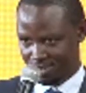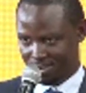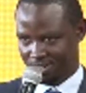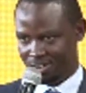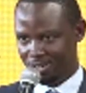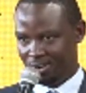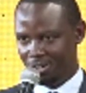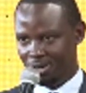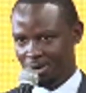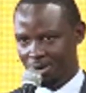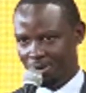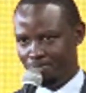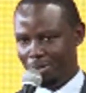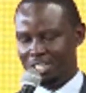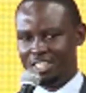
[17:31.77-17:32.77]
you're in.
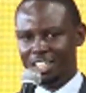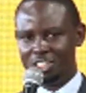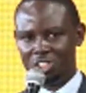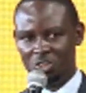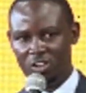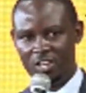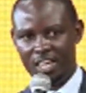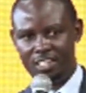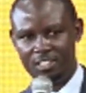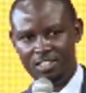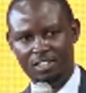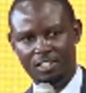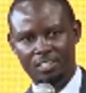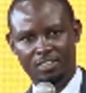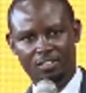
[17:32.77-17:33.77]
But just to know that
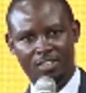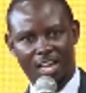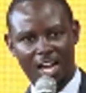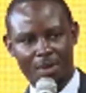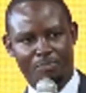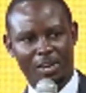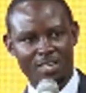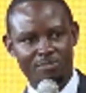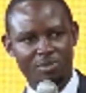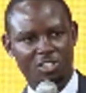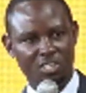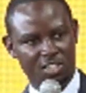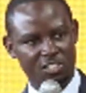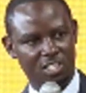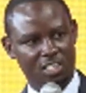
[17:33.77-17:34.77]
the upper
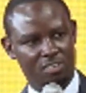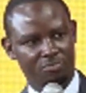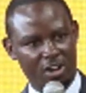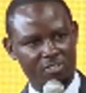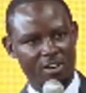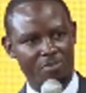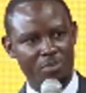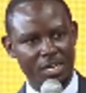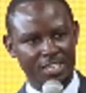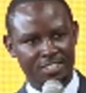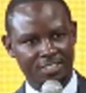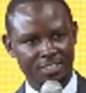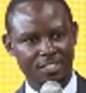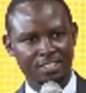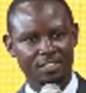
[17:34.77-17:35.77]
limit is that
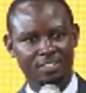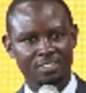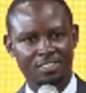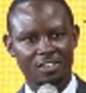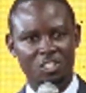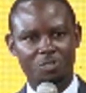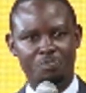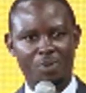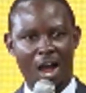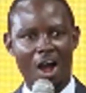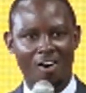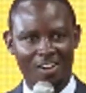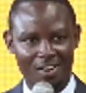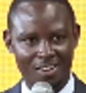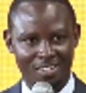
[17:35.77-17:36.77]
vulnerability is
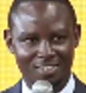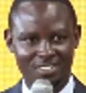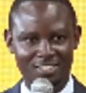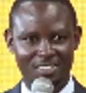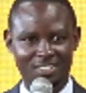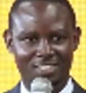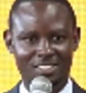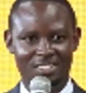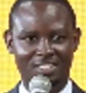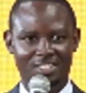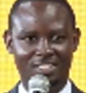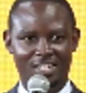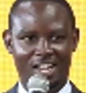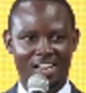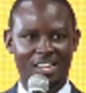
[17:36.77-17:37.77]
power,
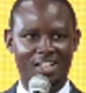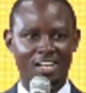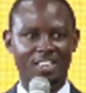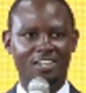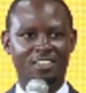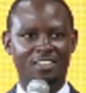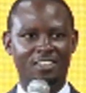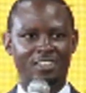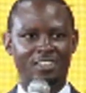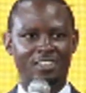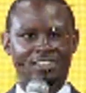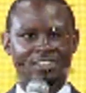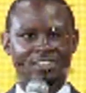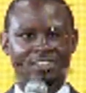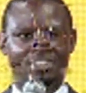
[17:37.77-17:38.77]
other than